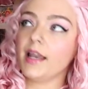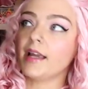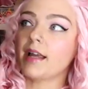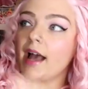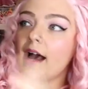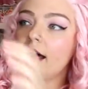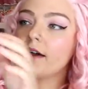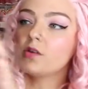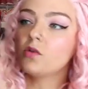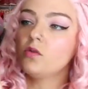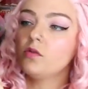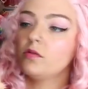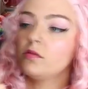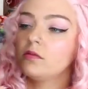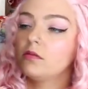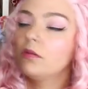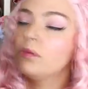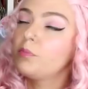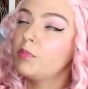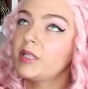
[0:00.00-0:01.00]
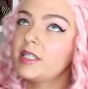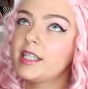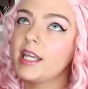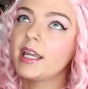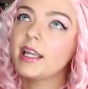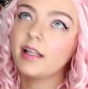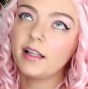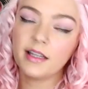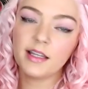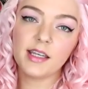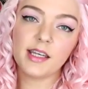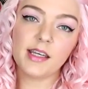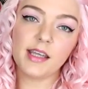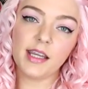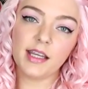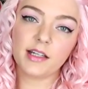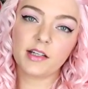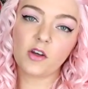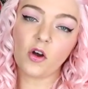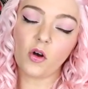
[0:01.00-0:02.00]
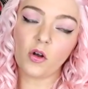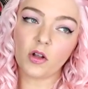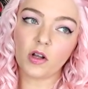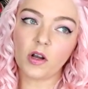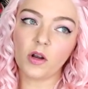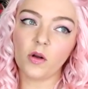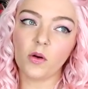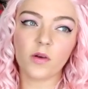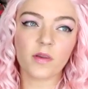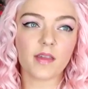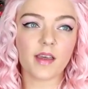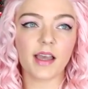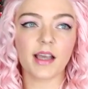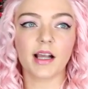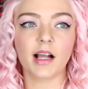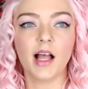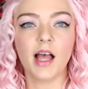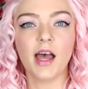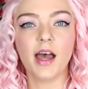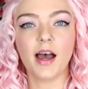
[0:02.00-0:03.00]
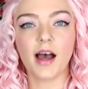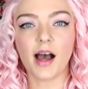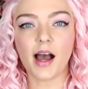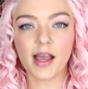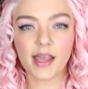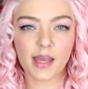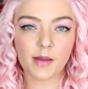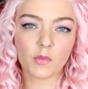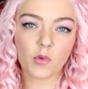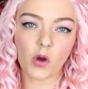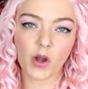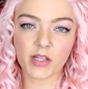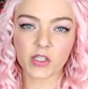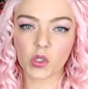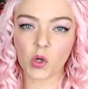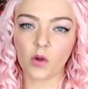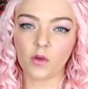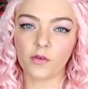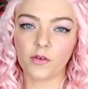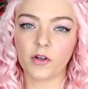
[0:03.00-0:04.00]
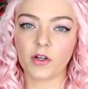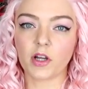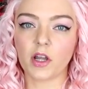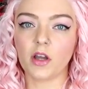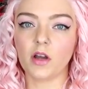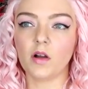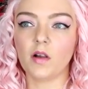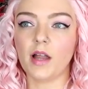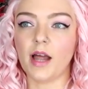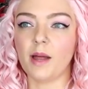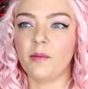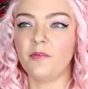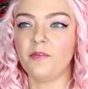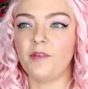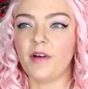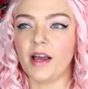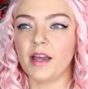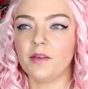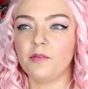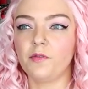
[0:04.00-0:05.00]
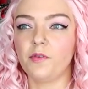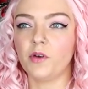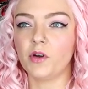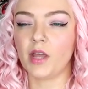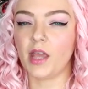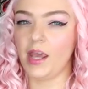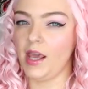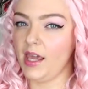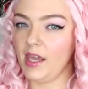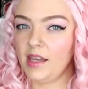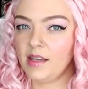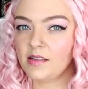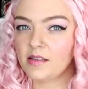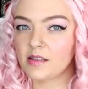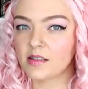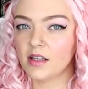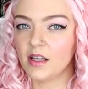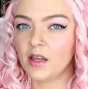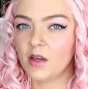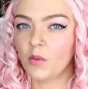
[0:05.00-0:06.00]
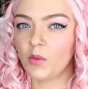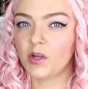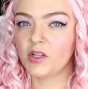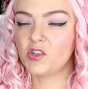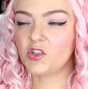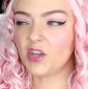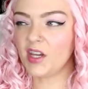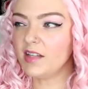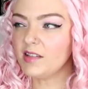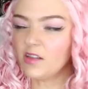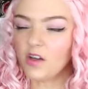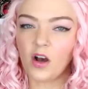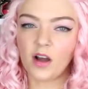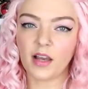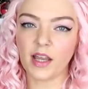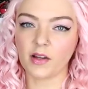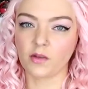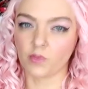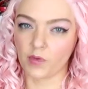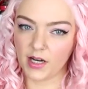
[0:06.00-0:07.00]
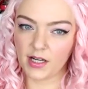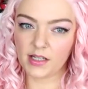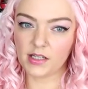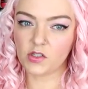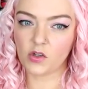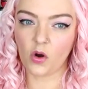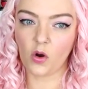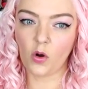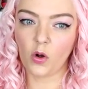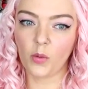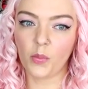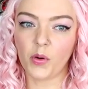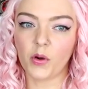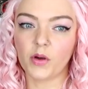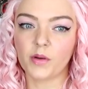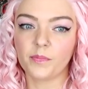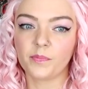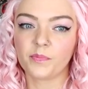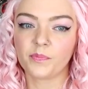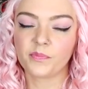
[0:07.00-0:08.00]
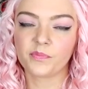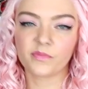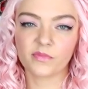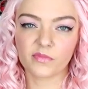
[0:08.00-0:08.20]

Like I don't particularly need tall clothes. Like I am quite tall for a girl. I'm 5'8", which is not like really tall, but